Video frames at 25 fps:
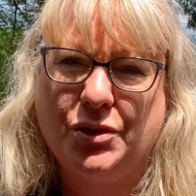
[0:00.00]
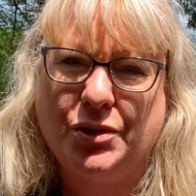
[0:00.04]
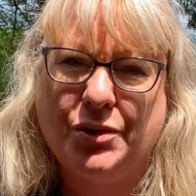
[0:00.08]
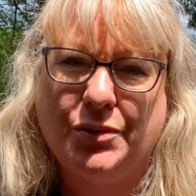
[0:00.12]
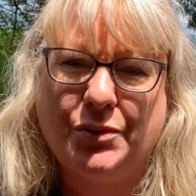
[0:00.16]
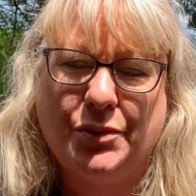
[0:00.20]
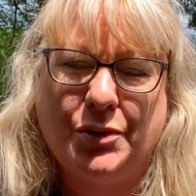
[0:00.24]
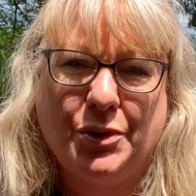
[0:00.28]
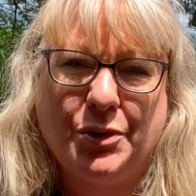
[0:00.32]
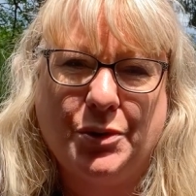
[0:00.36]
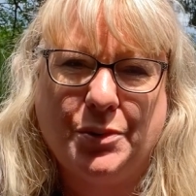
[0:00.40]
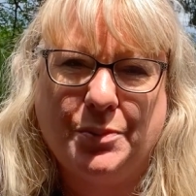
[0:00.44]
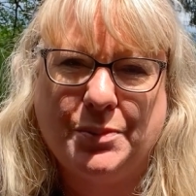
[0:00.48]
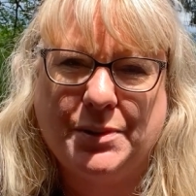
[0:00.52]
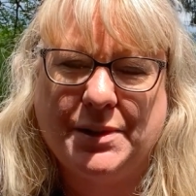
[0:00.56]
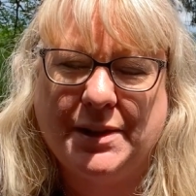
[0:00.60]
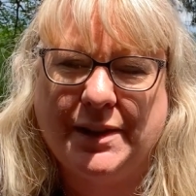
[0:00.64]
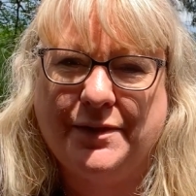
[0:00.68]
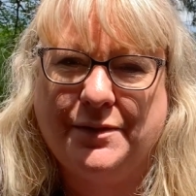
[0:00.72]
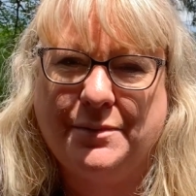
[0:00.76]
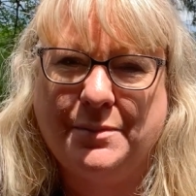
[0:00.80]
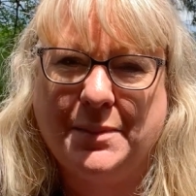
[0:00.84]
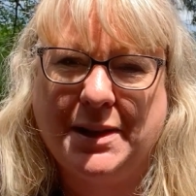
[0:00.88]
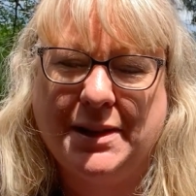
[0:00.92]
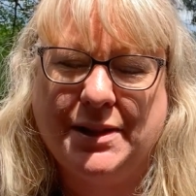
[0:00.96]
groups,
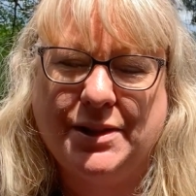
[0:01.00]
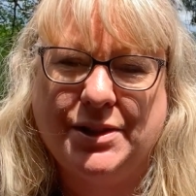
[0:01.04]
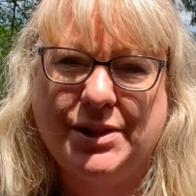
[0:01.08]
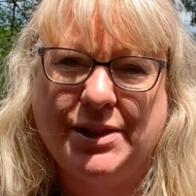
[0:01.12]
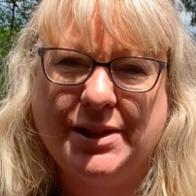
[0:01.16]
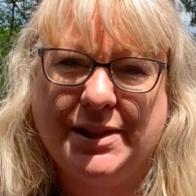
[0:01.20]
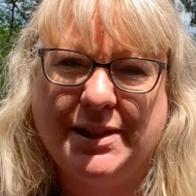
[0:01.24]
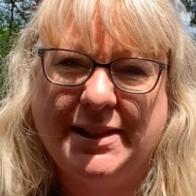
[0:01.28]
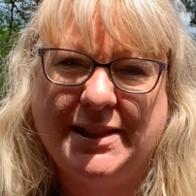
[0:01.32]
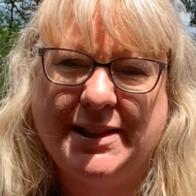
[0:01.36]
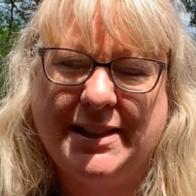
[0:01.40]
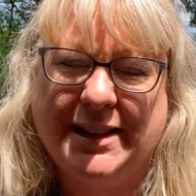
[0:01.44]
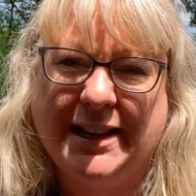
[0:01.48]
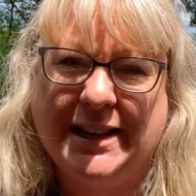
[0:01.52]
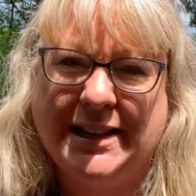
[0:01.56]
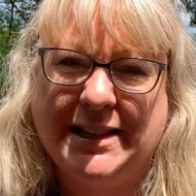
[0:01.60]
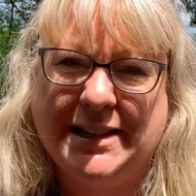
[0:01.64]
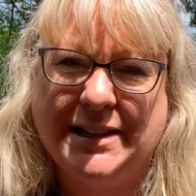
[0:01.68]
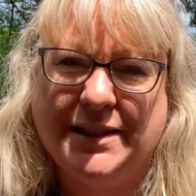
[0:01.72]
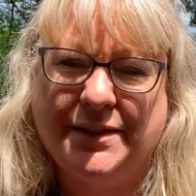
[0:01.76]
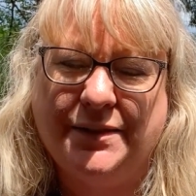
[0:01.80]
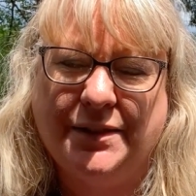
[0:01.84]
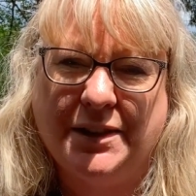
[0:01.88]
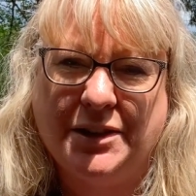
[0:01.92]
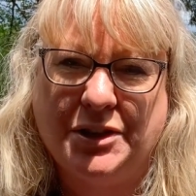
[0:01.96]
I've mentored
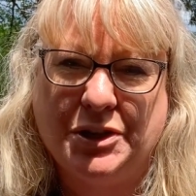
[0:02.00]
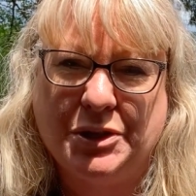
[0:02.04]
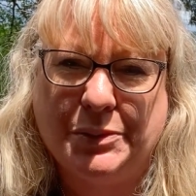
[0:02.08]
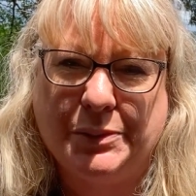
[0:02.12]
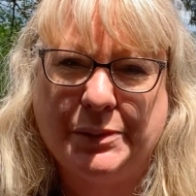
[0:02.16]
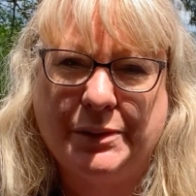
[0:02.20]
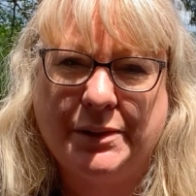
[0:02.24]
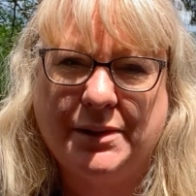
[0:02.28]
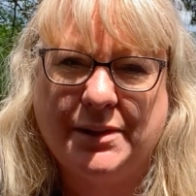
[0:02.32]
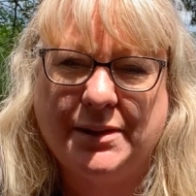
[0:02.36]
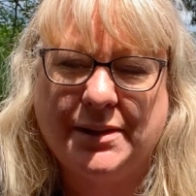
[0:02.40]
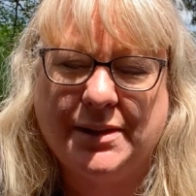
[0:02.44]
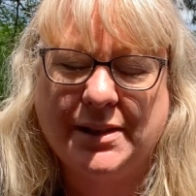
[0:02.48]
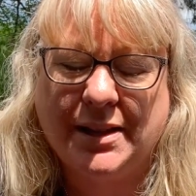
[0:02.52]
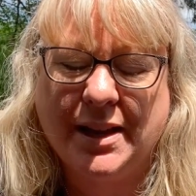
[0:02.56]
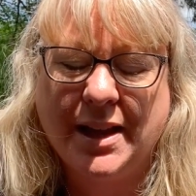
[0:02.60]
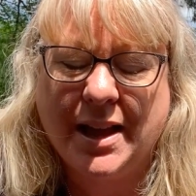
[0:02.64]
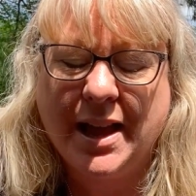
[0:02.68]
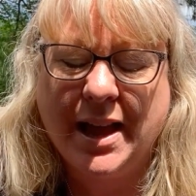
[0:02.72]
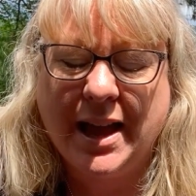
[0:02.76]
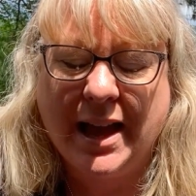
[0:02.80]
individuals,